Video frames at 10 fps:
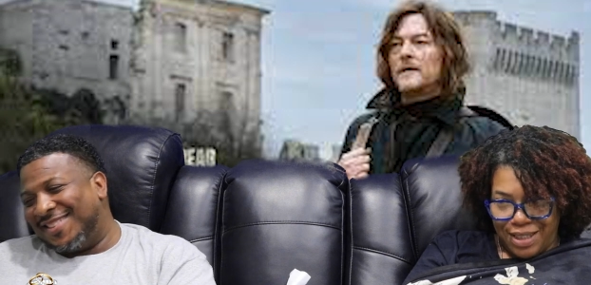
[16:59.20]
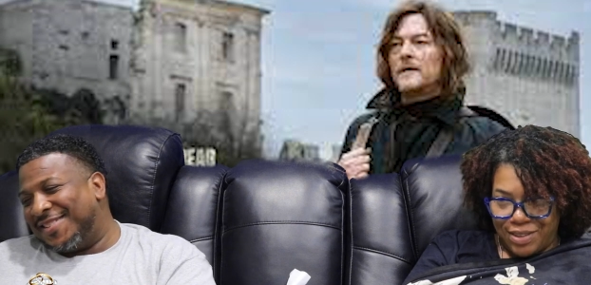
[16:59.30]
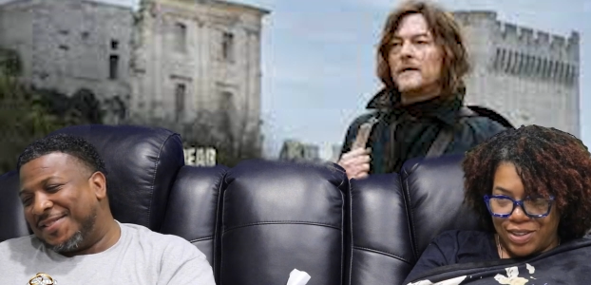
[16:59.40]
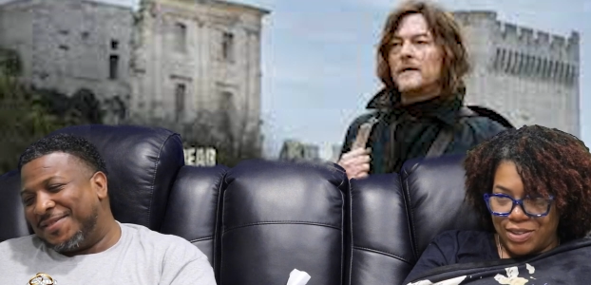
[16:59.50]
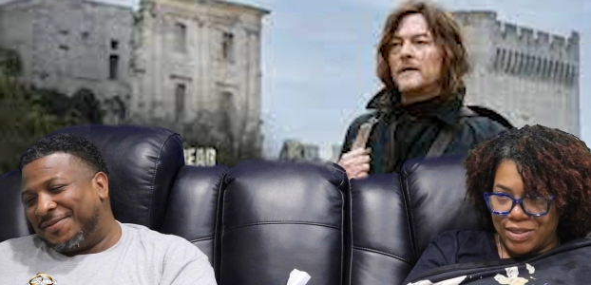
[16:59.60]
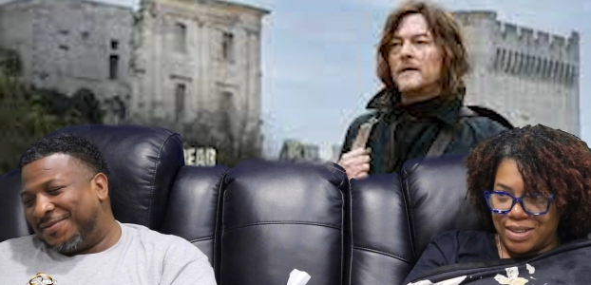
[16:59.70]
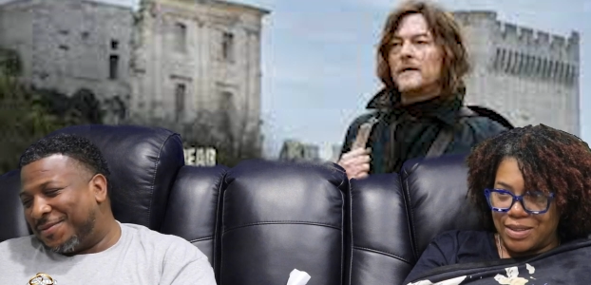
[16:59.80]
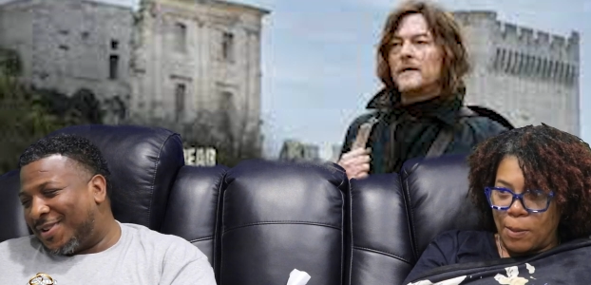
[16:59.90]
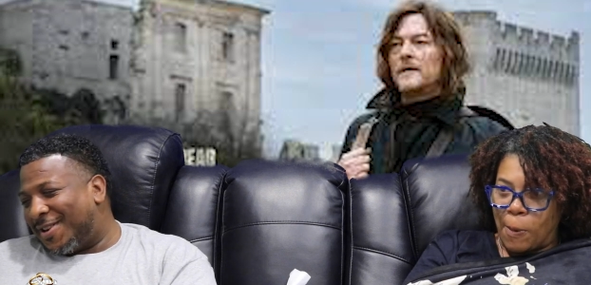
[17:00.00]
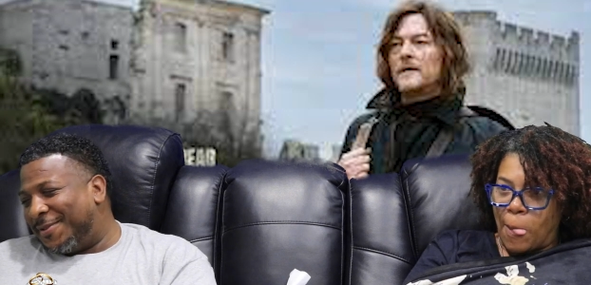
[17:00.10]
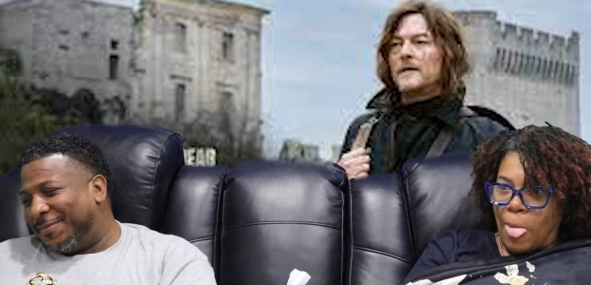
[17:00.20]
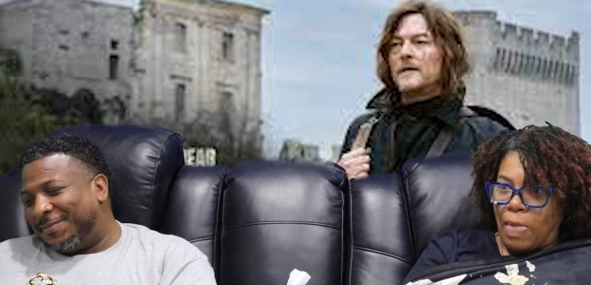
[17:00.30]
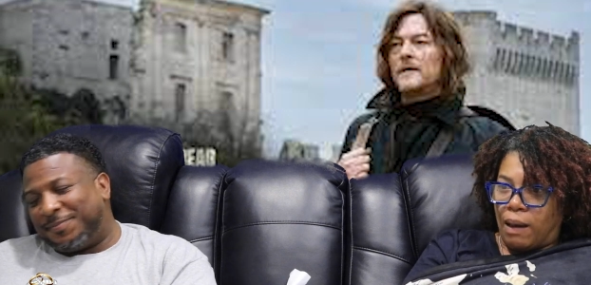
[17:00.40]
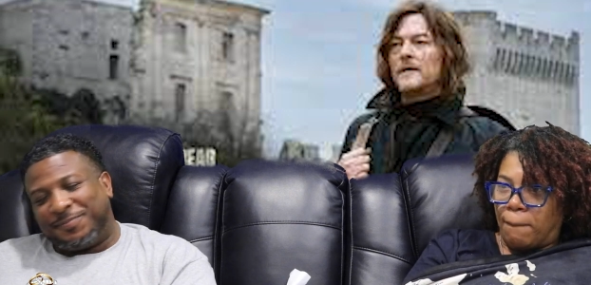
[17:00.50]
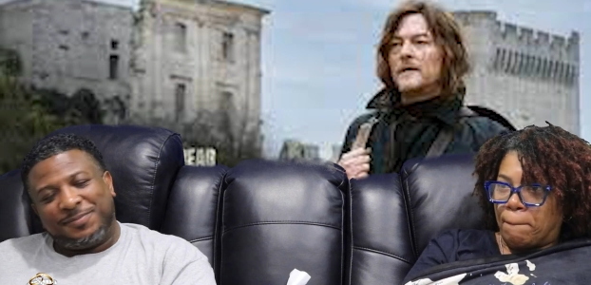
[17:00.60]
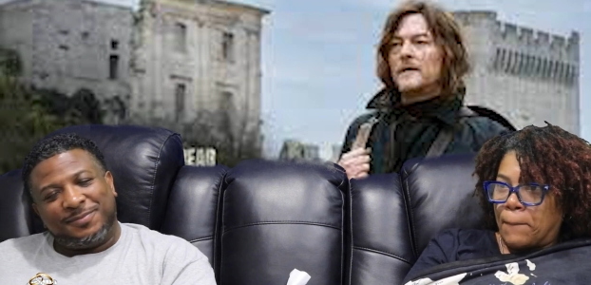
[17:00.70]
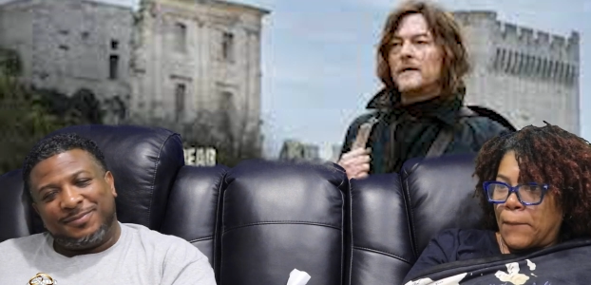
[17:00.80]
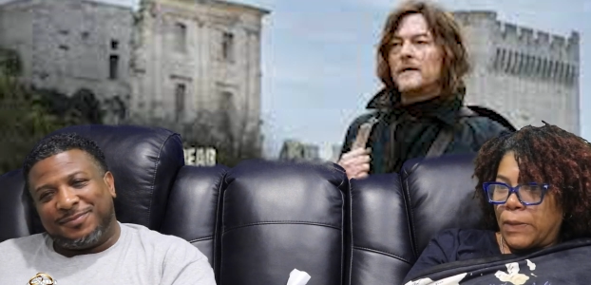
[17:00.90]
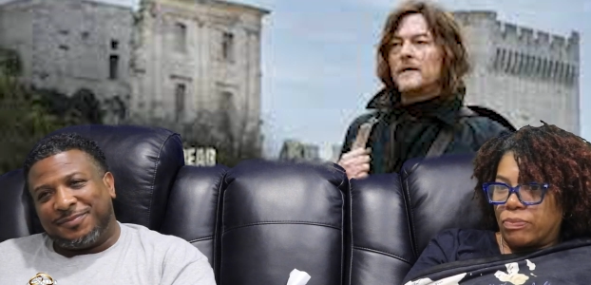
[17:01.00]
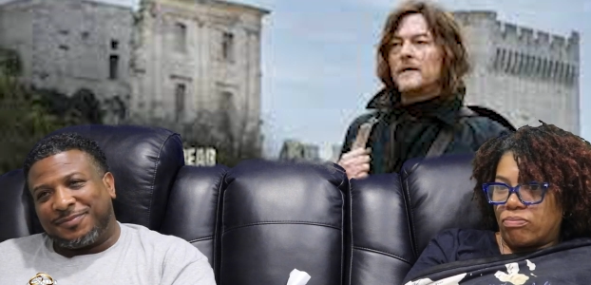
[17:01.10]
Speaker 1: and adults. Right.
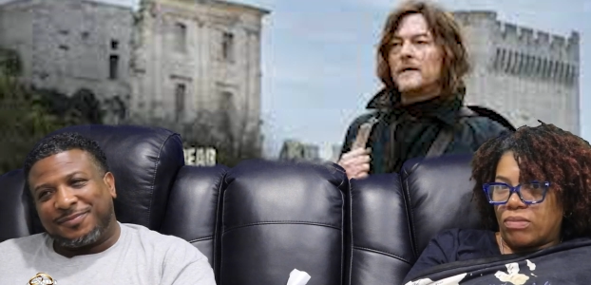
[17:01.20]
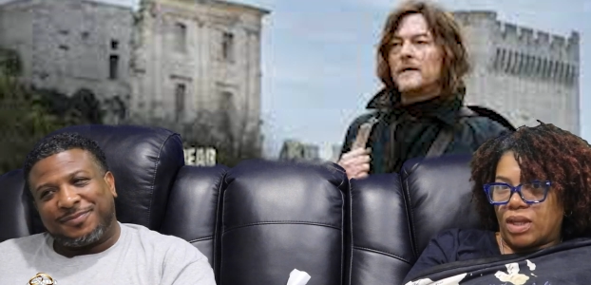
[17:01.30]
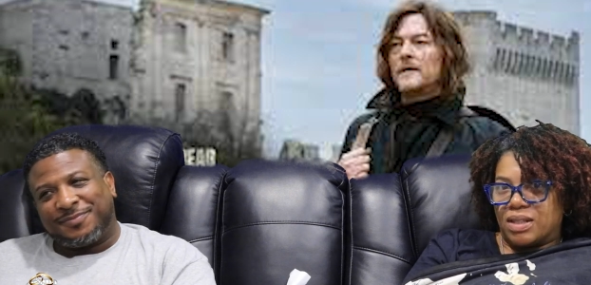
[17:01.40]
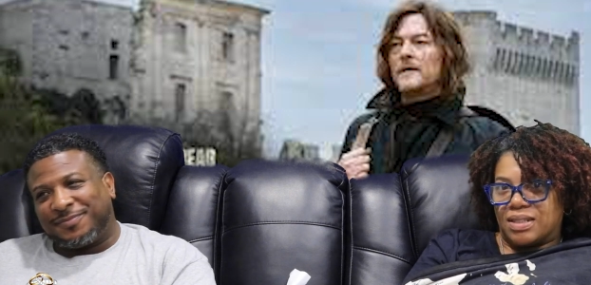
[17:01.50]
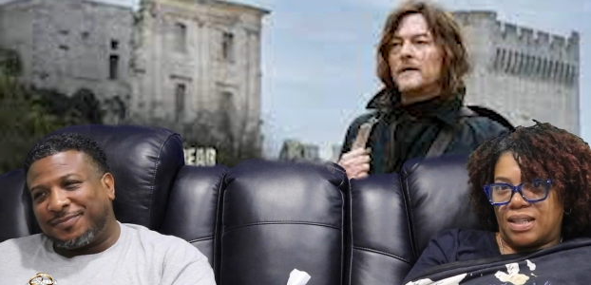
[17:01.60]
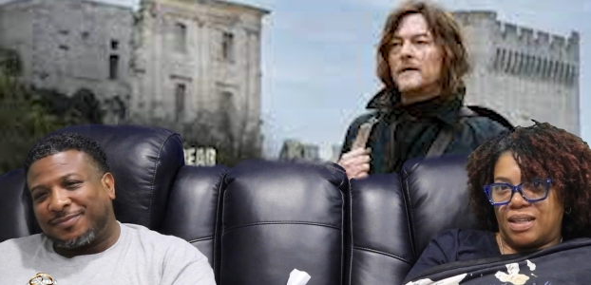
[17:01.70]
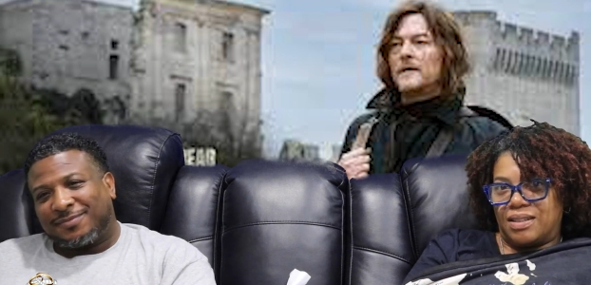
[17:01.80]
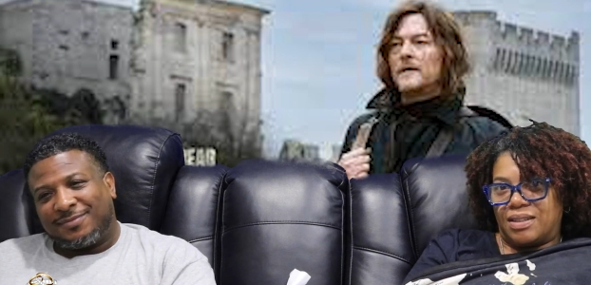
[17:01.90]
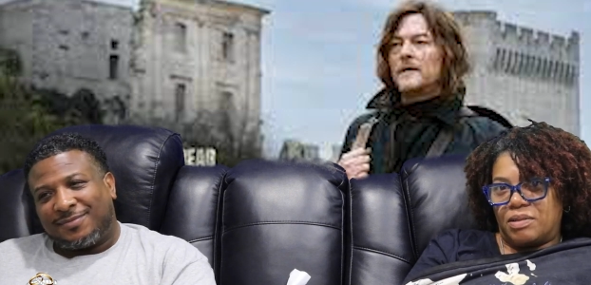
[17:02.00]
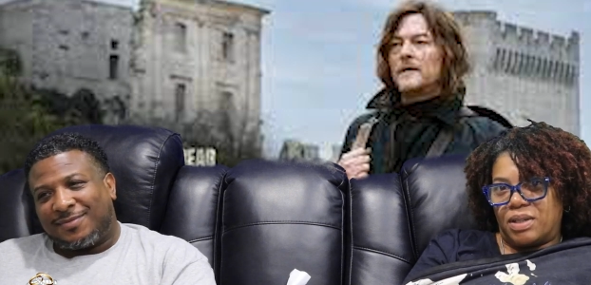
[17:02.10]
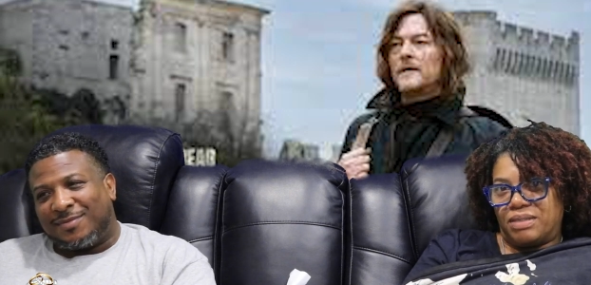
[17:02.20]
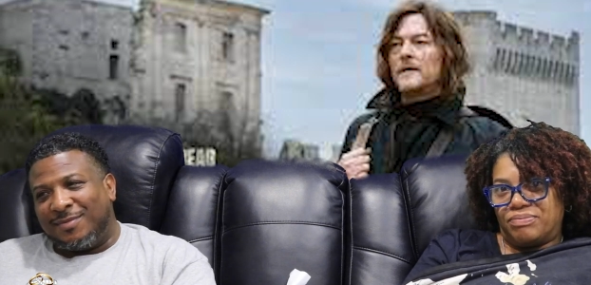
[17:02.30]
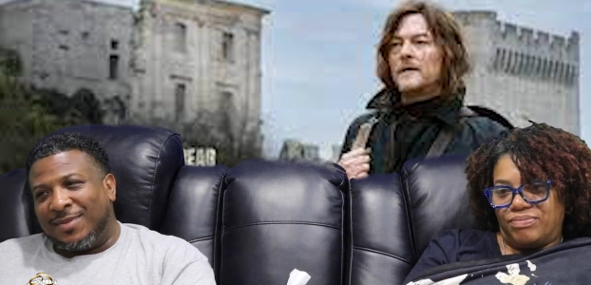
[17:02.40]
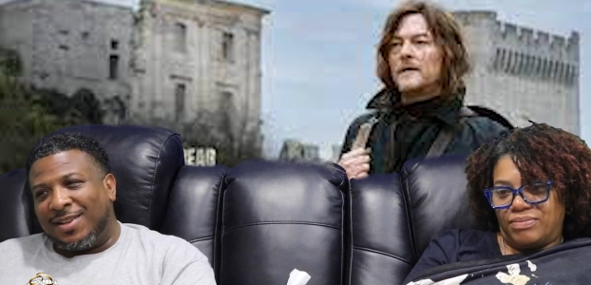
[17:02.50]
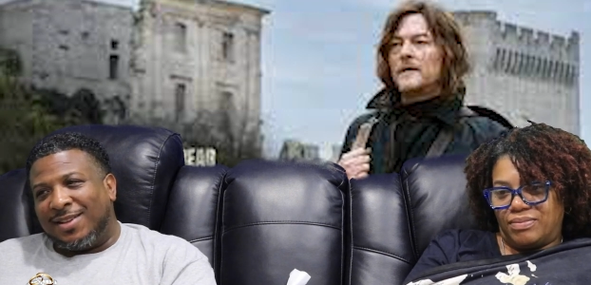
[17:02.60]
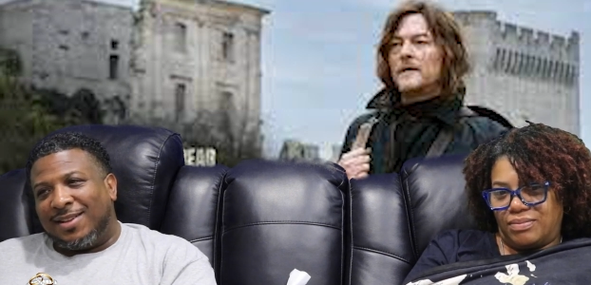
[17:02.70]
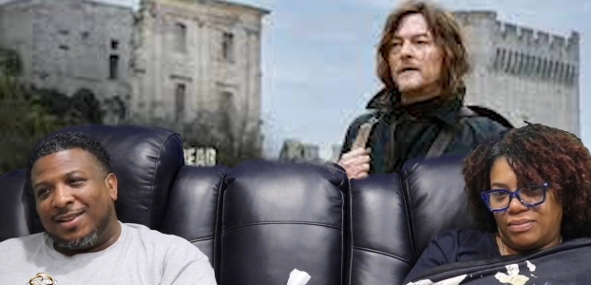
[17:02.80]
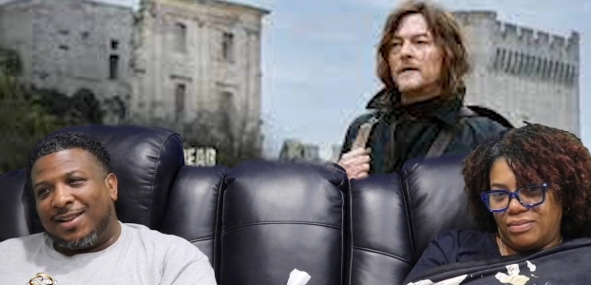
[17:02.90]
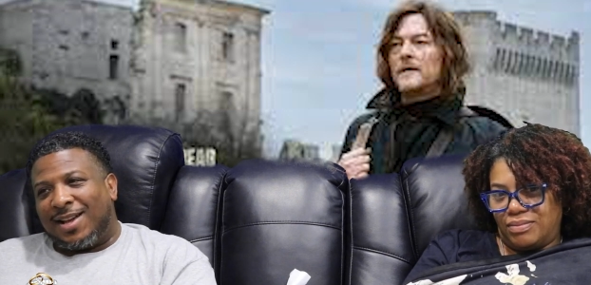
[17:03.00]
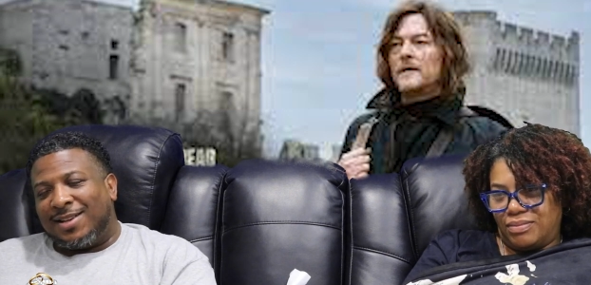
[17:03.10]
Because they can't get their way.
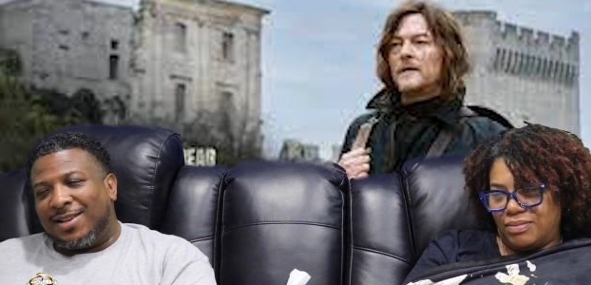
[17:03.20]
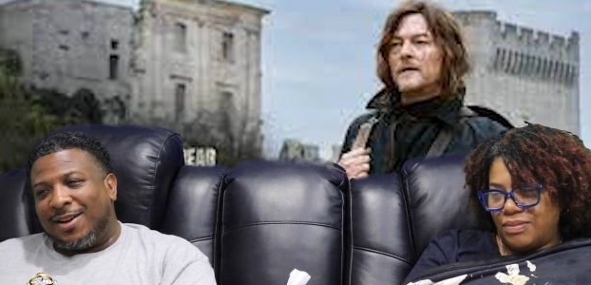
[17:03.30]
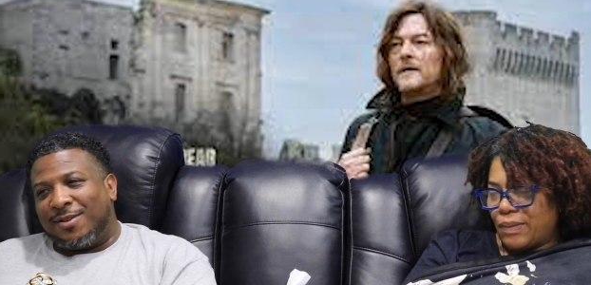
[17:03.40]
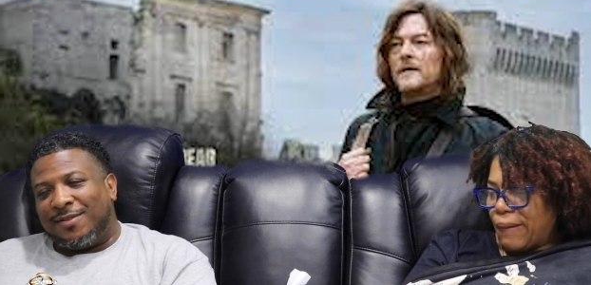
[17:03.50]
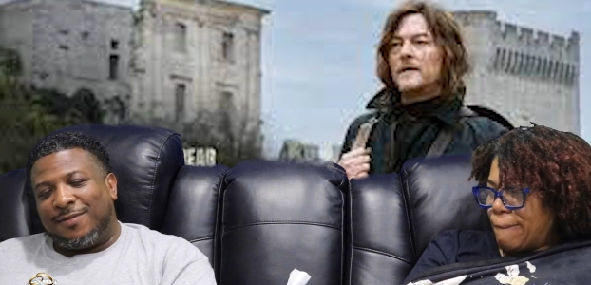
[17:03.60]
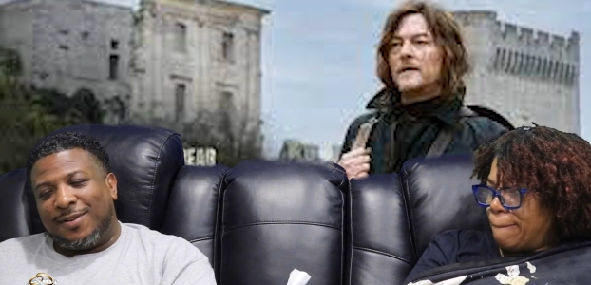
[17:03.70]
Speaker 2: Now Daryl done